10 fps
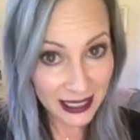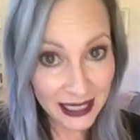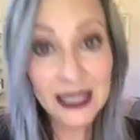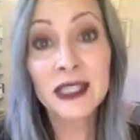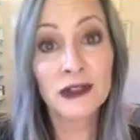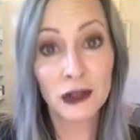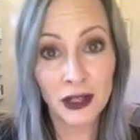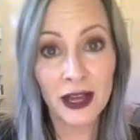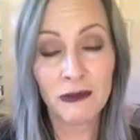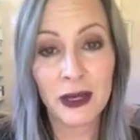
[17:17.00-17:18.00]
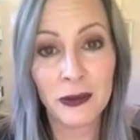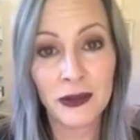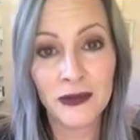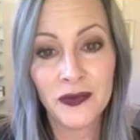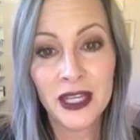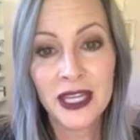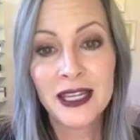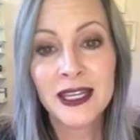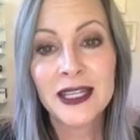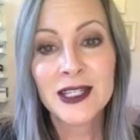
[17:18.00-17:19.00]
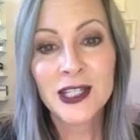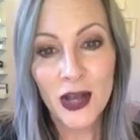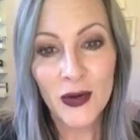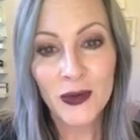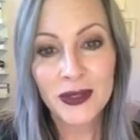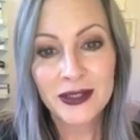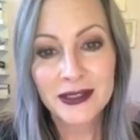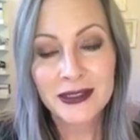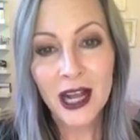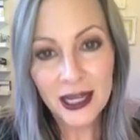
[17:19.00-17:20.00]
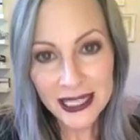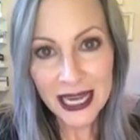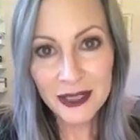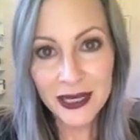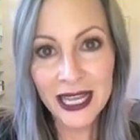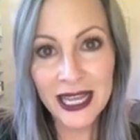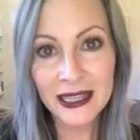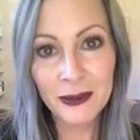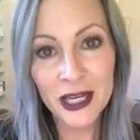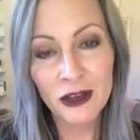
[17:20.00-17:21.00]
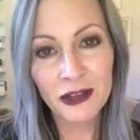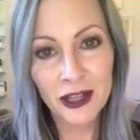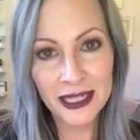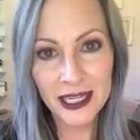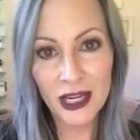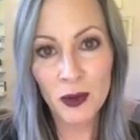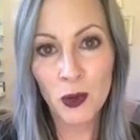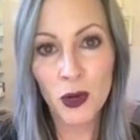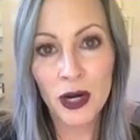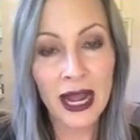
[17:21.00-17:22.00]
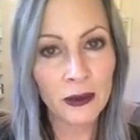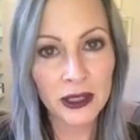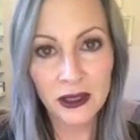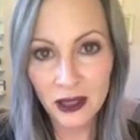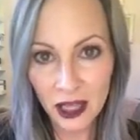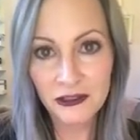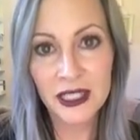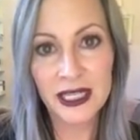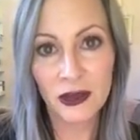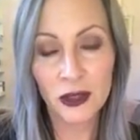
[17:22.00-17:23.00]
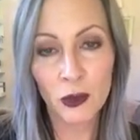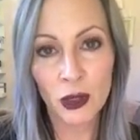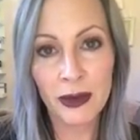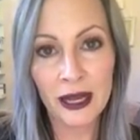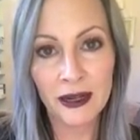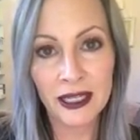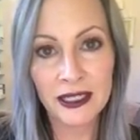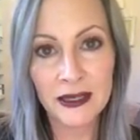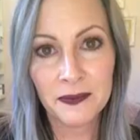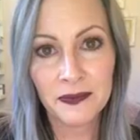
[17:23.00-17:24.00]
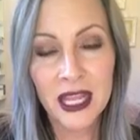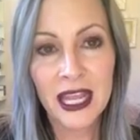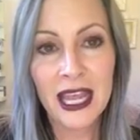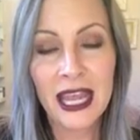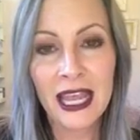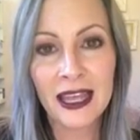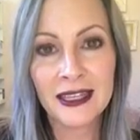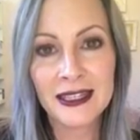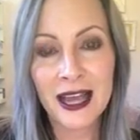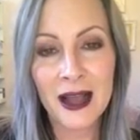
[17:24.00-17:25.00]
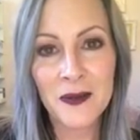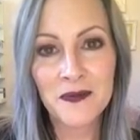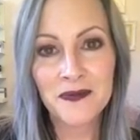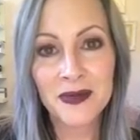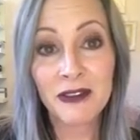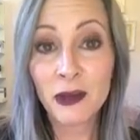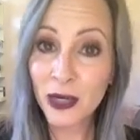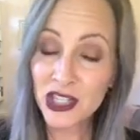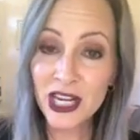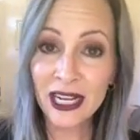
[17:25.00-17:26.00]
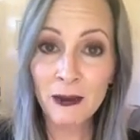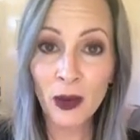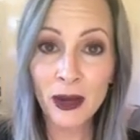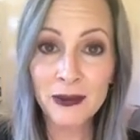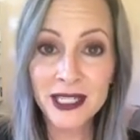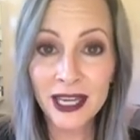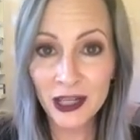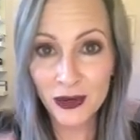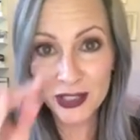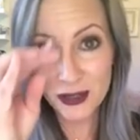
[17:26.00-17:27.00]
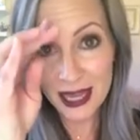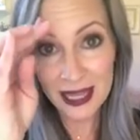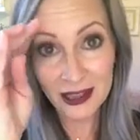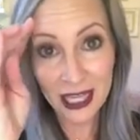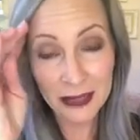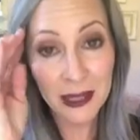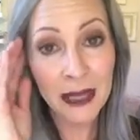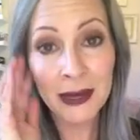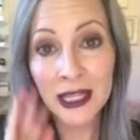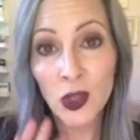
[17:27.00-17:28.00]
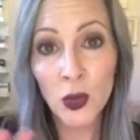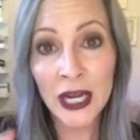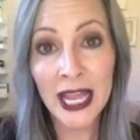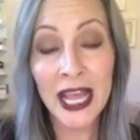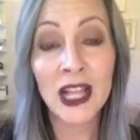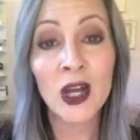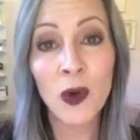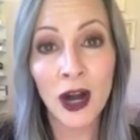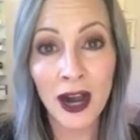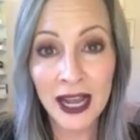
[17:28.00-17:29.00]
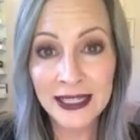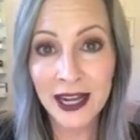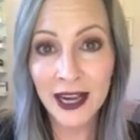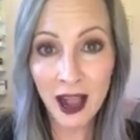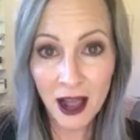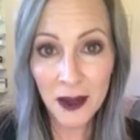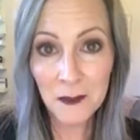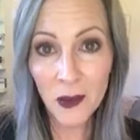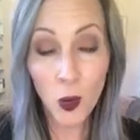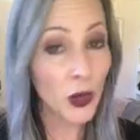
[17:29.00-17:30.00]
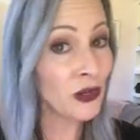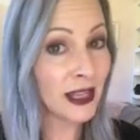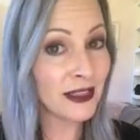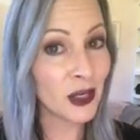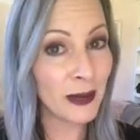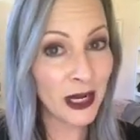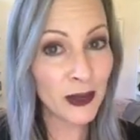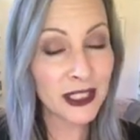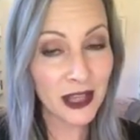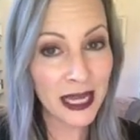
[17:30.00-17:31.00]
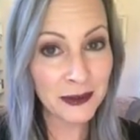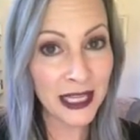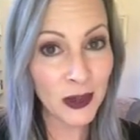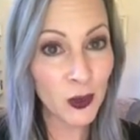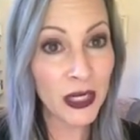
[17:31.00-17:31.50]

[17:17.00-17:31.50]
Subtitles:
It is for a lot of people. So contact me and let me know if you'd like to know more. I would love to tell you more about it. And if you want to check out my website, you can do that, LimeLight by Lori, LORI.com. Or you can get there by going to LimeLight,